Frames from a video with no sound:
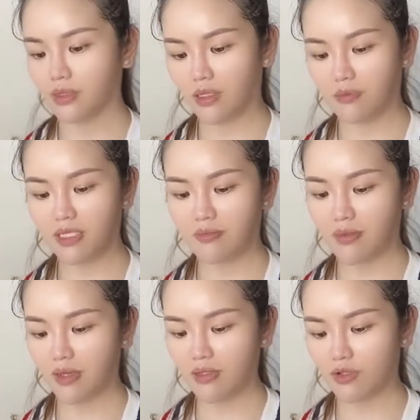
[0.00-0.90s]
me
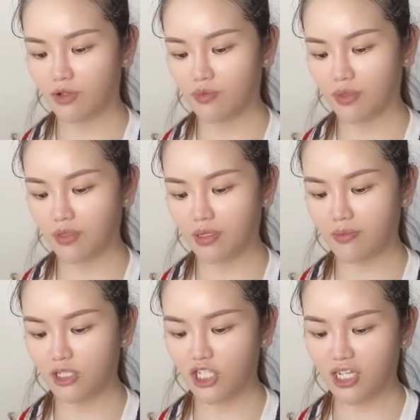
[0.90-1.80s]
snap this up open. Let me
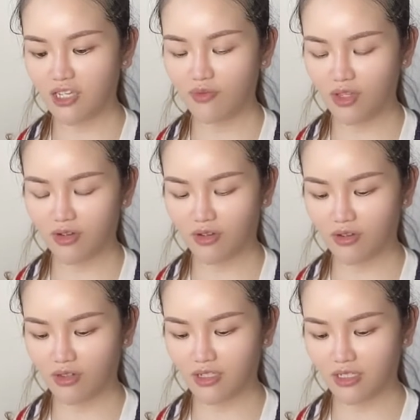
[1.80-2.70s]
check whether or not
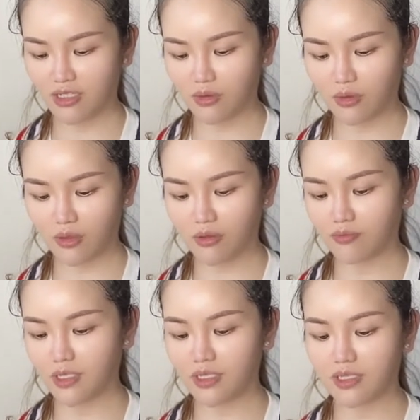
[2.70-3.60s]
there's a seal on.
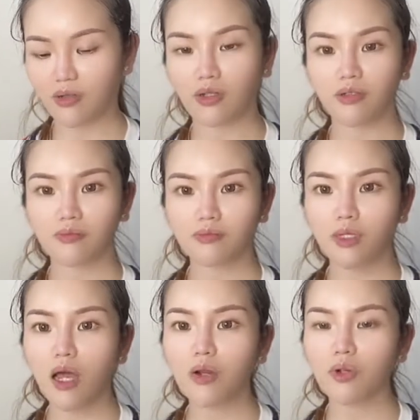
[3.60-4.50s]
There's a seal on it.
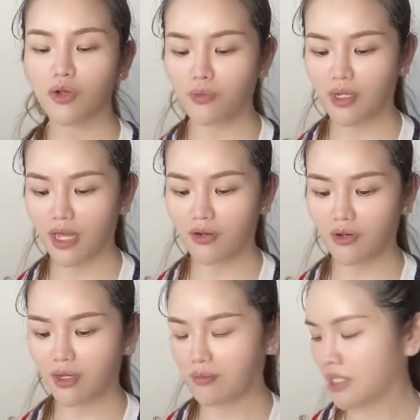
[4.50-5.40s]
I don't want to open hand
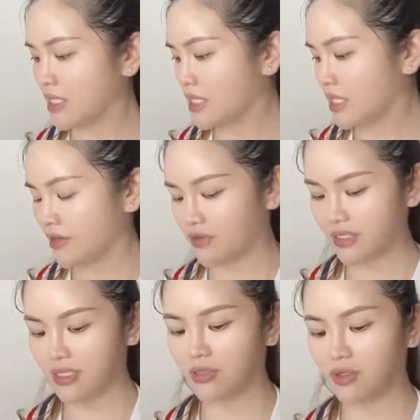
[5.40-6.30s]
cream if there's
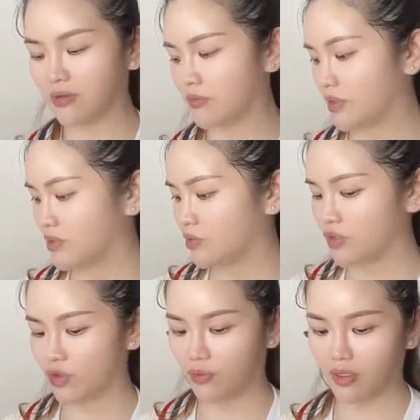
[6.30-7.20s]
a seal on it, because once
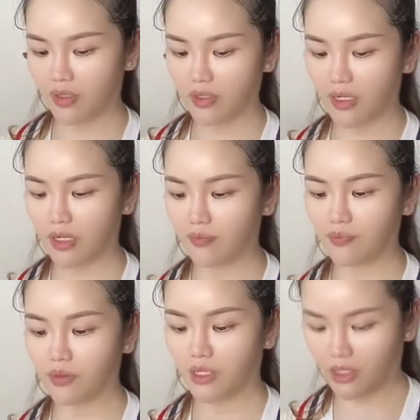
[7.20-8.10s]
you open it,
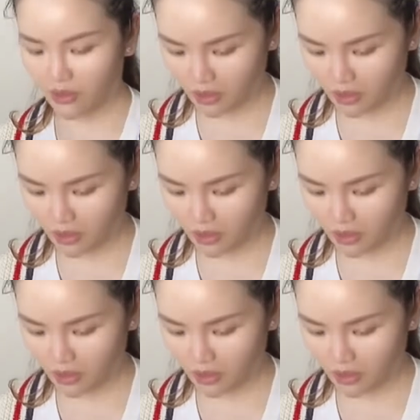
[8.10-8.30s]
I think